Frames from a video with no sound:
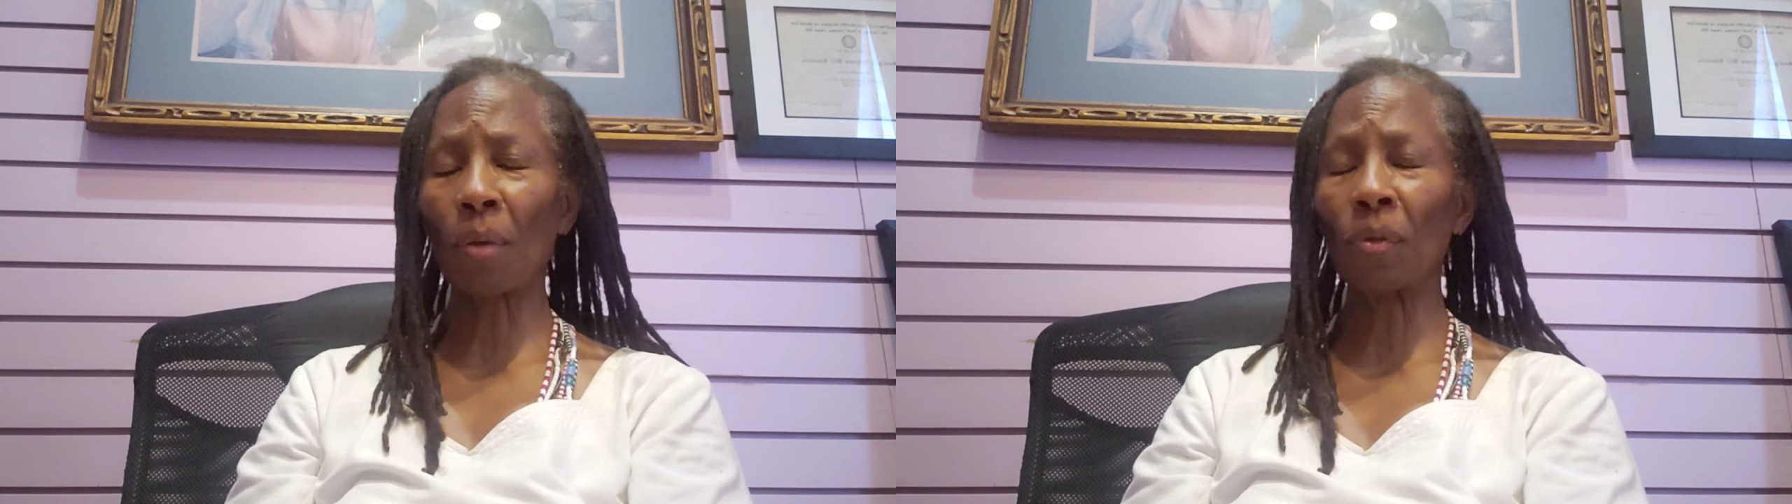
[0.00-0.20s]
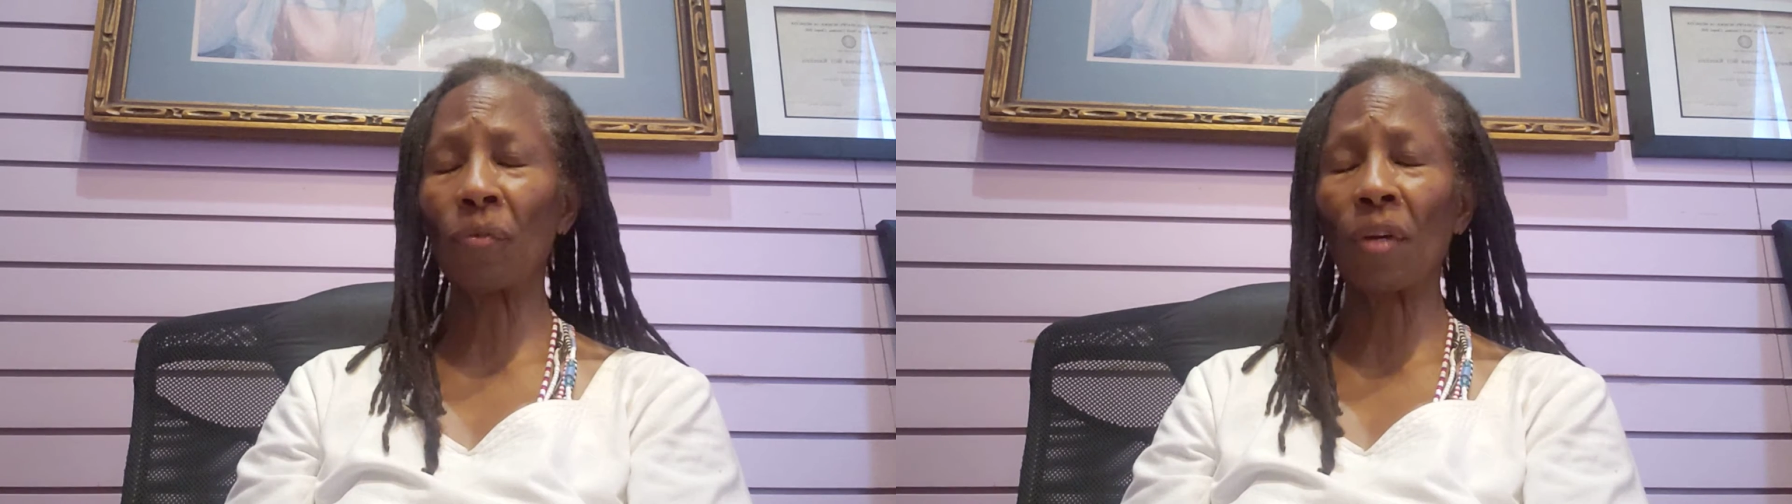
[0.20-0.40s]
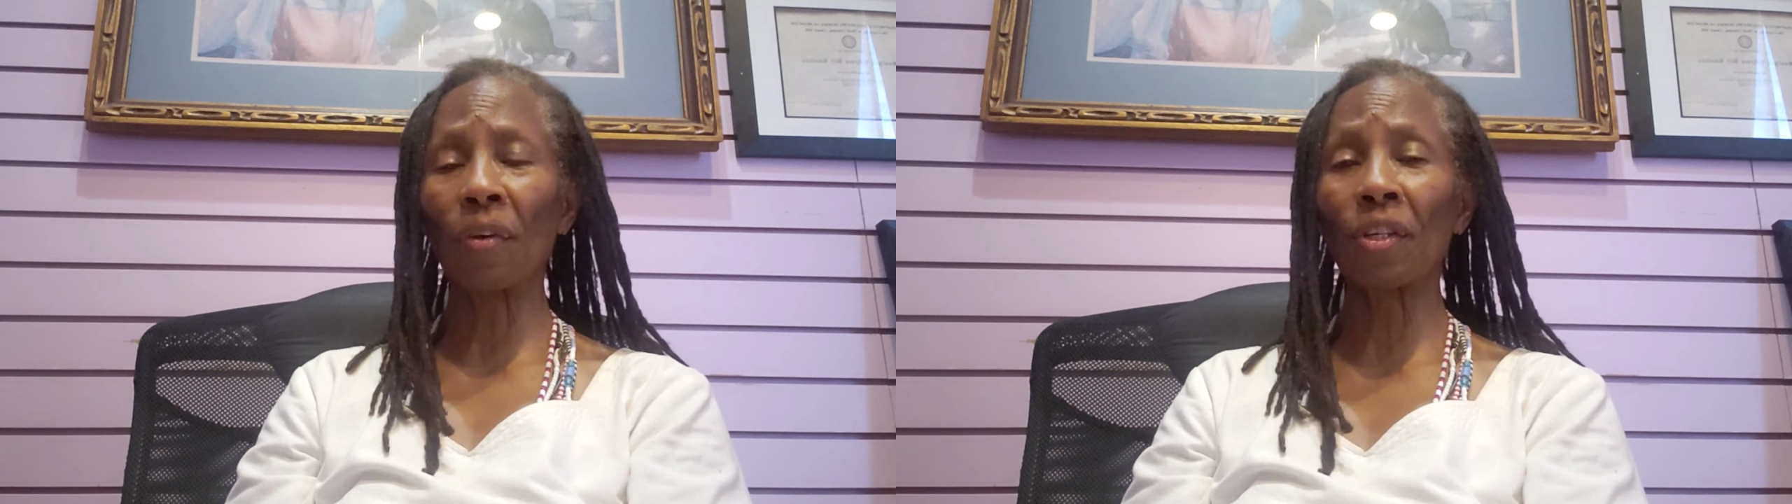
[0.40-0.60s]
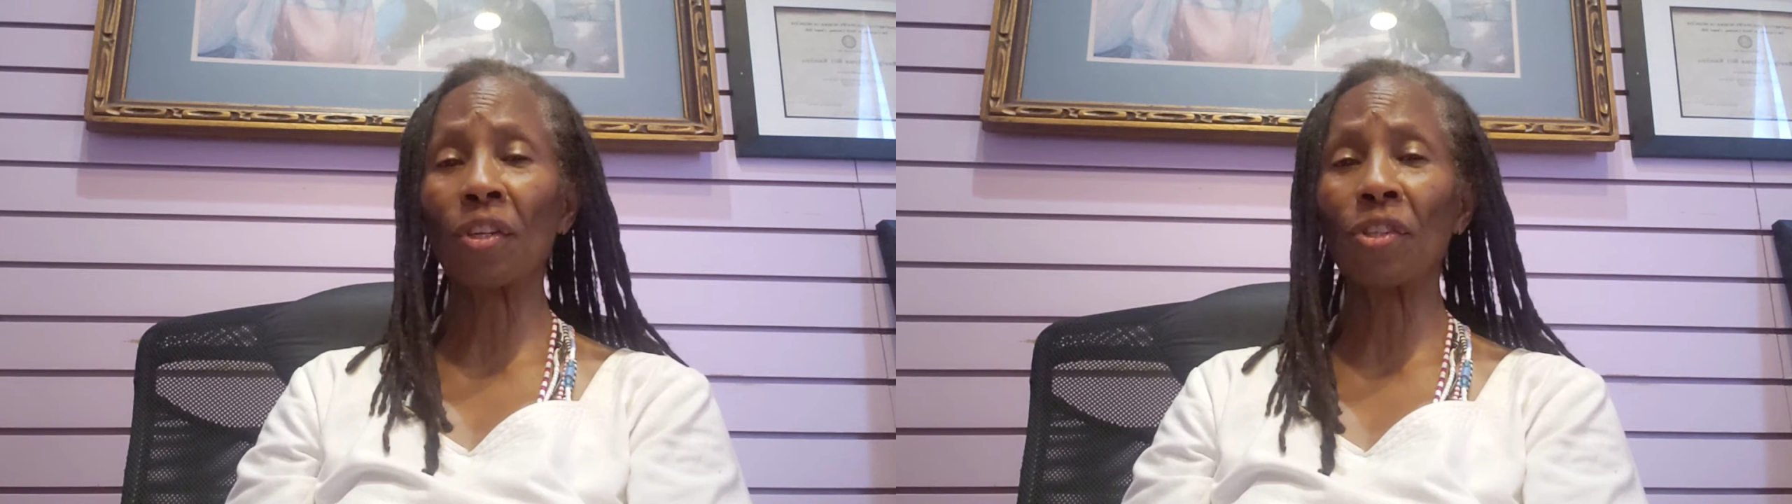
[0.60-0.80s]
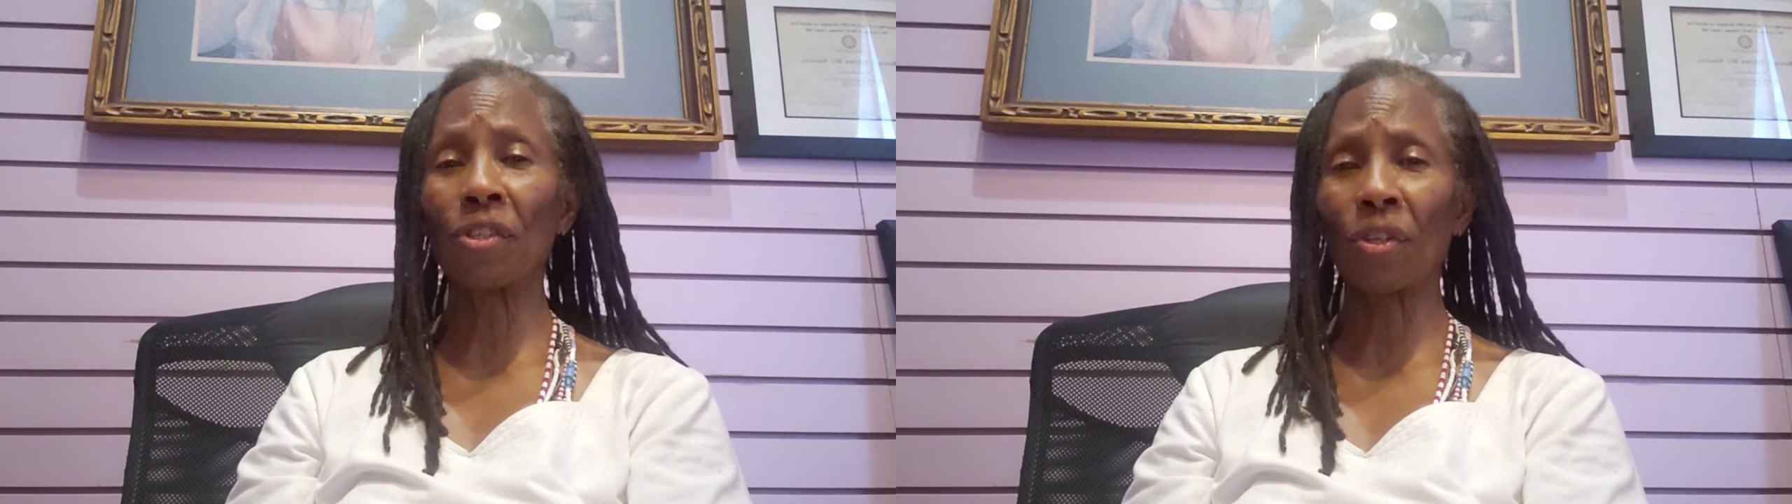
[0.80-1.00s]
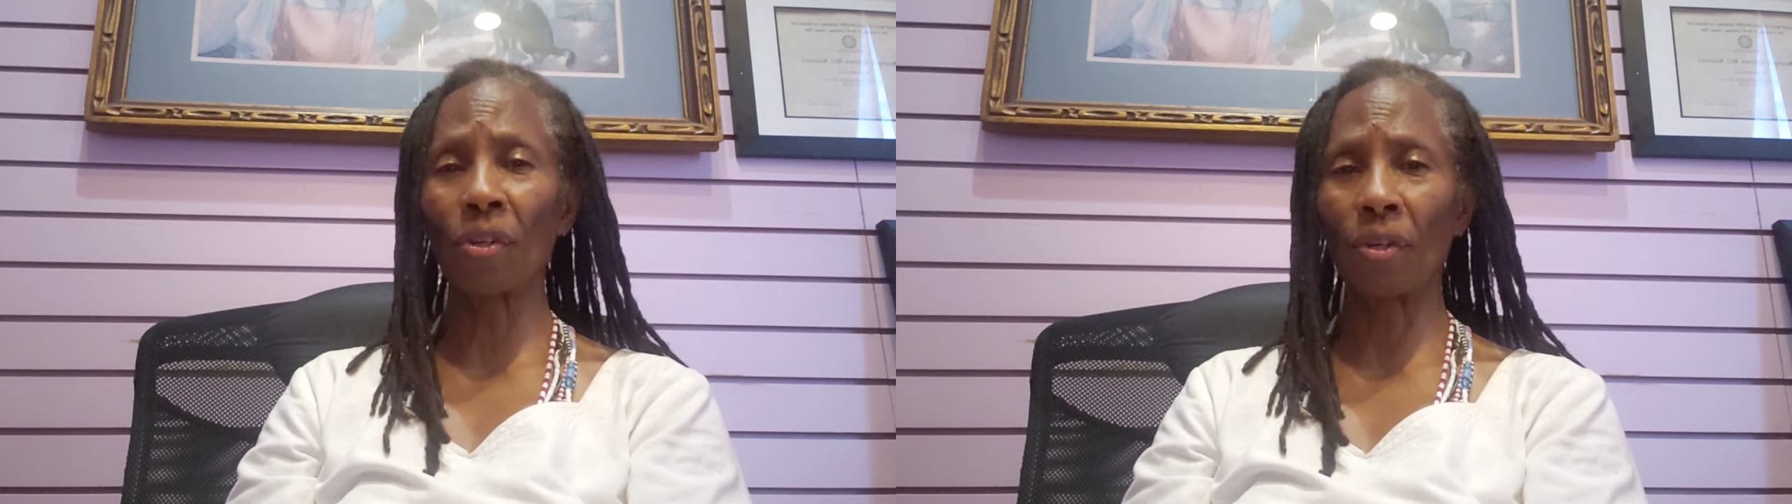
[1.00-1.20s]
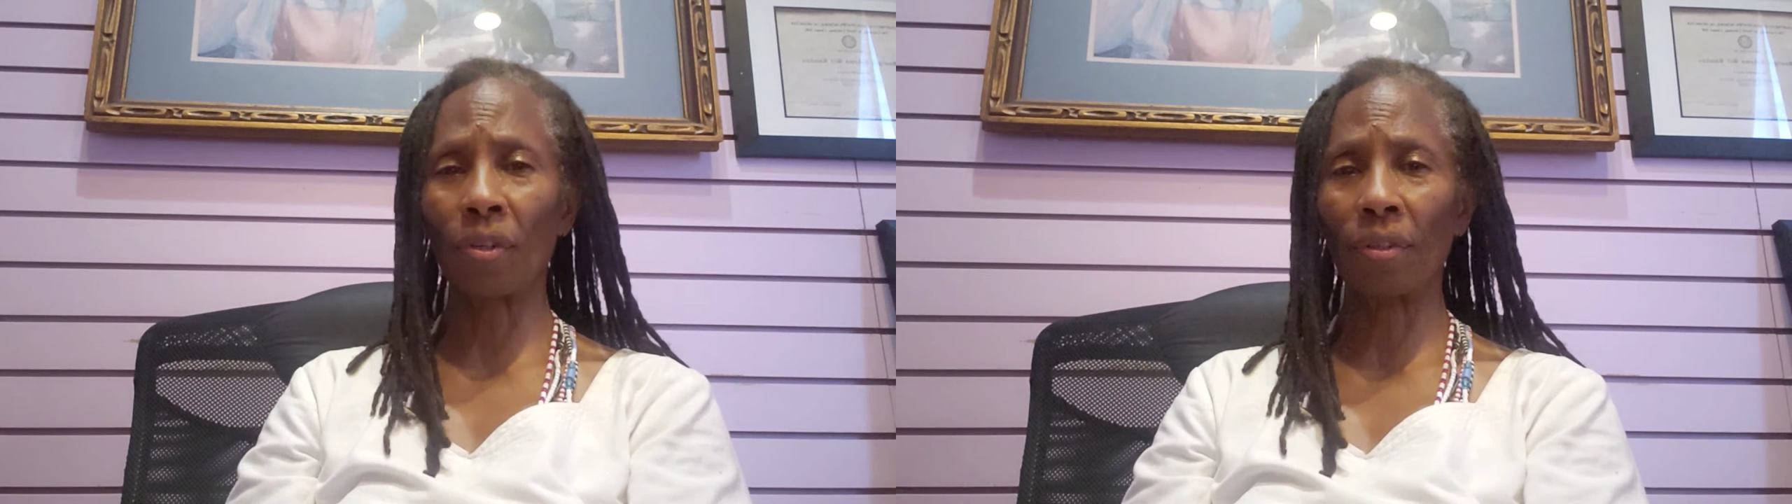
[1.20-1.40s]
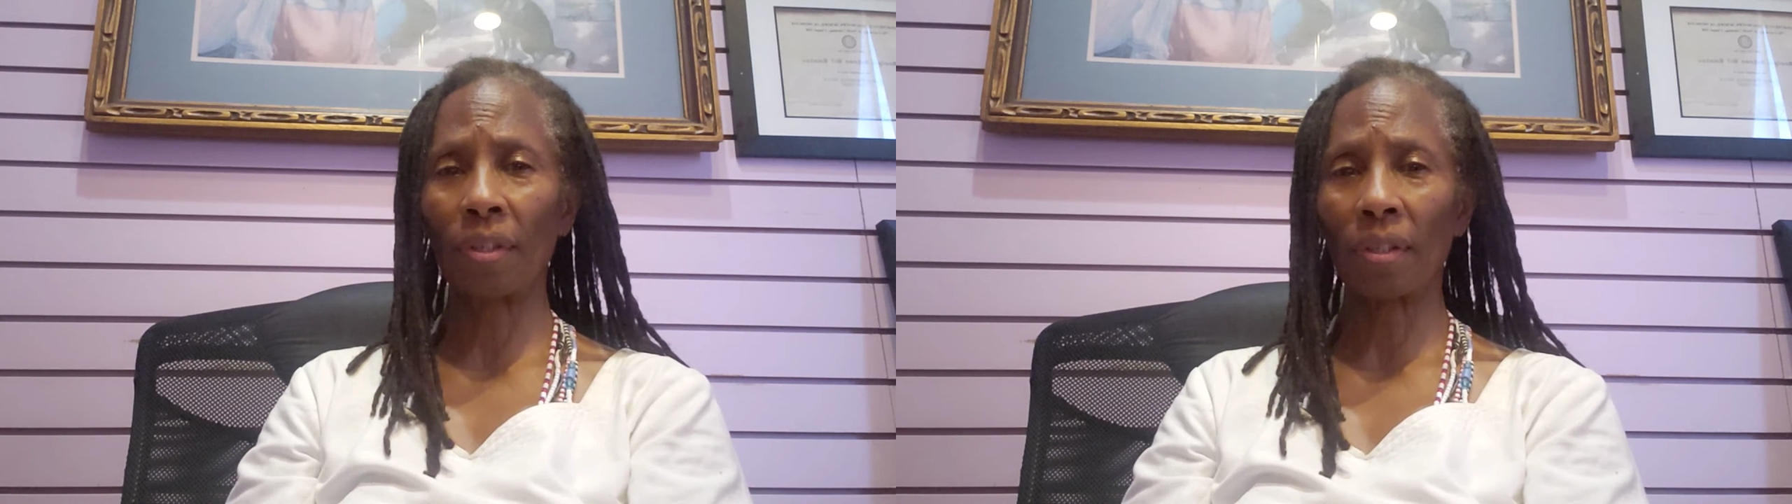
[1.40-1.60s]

I was very concerned